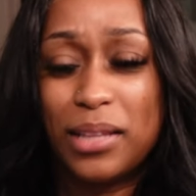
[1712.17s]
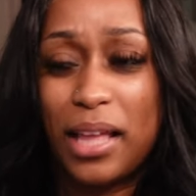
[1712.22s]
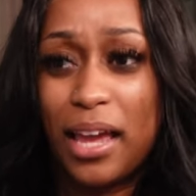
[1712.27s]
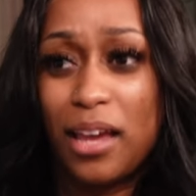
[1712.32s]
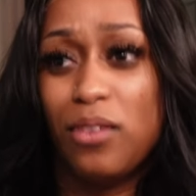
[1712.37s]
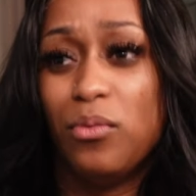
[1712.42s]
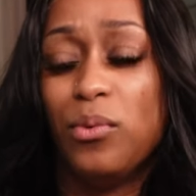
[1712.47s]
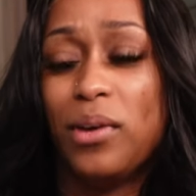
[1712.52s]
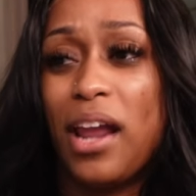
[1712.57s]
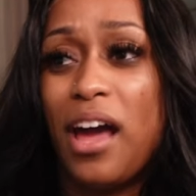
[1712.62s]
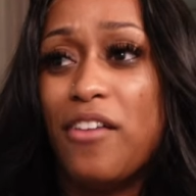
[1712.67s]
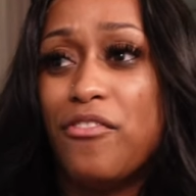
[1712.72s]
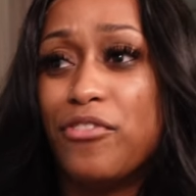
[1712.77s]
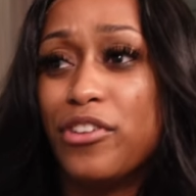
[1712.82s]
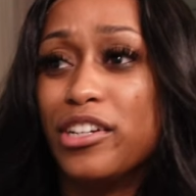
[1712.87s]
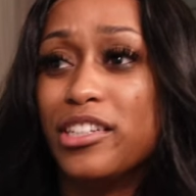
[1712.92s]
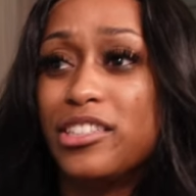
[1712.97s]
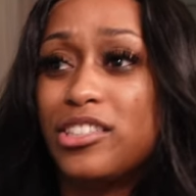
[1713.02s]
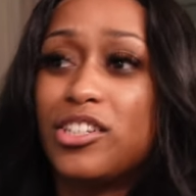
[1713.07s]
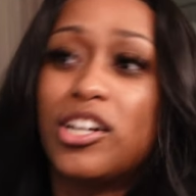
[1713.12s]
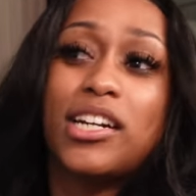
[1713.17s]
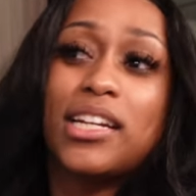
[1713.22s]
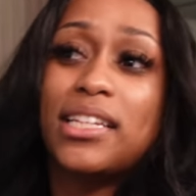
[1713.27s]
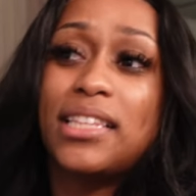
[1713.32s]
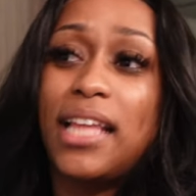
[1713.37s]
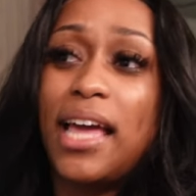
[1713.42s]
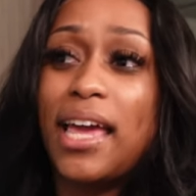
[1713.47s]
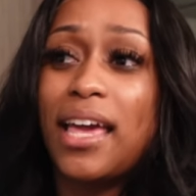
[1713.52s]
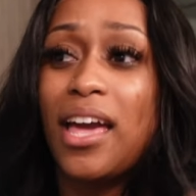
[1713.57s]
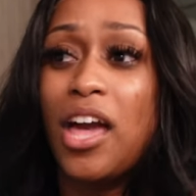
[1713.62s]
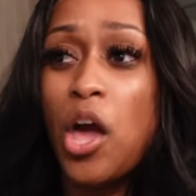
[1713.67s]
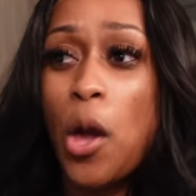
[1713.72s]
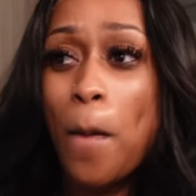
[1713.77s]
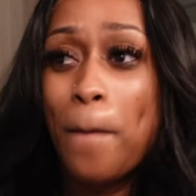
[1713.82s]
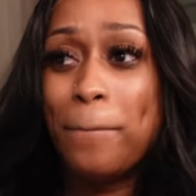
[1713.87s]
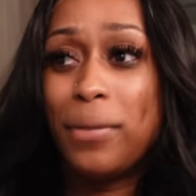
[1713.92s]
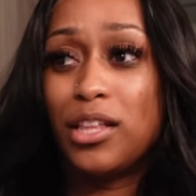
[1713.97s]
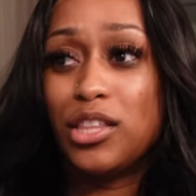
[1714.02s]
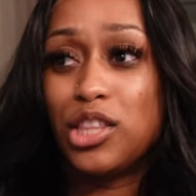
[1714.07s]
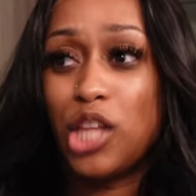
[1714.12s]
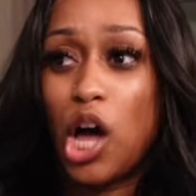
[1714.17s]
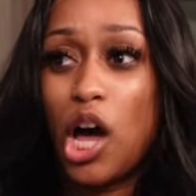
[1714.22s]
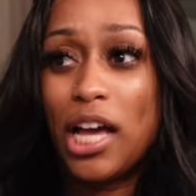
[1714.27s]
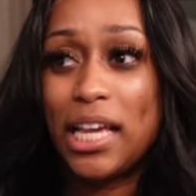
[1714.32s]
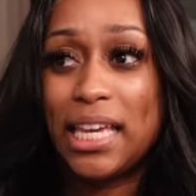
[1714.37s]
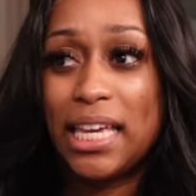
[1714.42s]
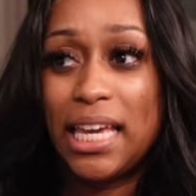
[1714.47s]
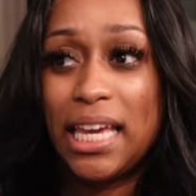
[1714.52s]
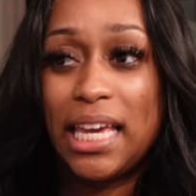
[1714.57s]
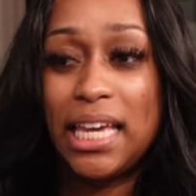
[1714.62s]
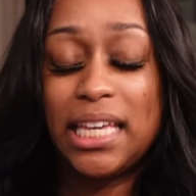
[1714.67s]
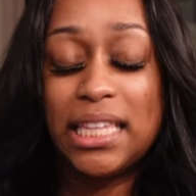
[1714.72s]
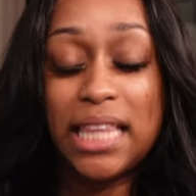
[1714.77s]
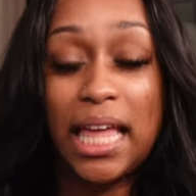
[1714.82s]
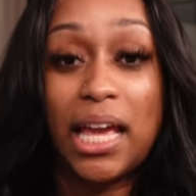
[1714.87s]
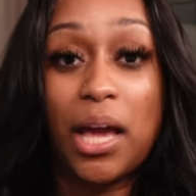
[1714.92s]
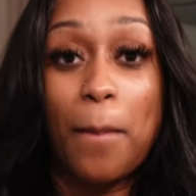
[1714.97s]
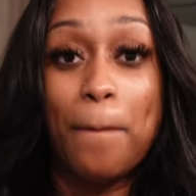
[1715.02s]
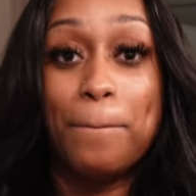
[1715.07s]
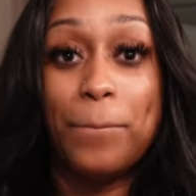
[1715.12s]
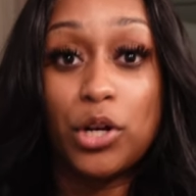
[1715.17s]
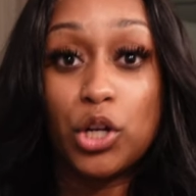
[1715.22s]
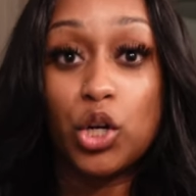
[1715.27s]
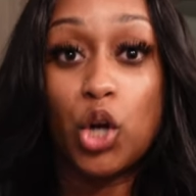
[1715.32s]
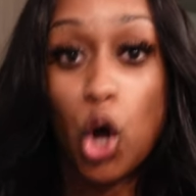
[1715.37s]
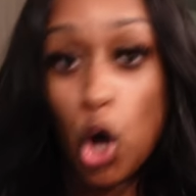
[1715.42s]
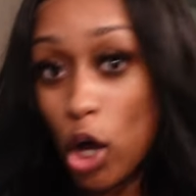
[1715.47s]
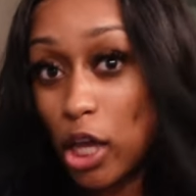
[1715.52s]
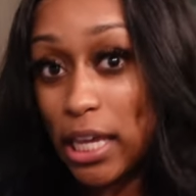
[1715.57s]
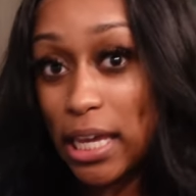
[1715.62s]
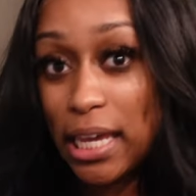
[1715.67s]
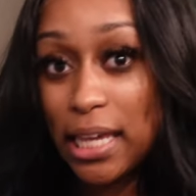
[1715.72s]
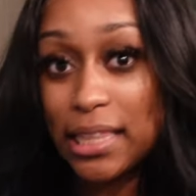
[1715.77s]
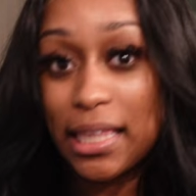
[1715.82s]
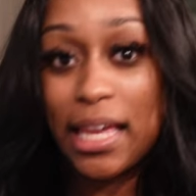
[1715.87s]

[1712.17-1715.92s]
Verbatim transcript: Like when I first started like blogging, like blogging.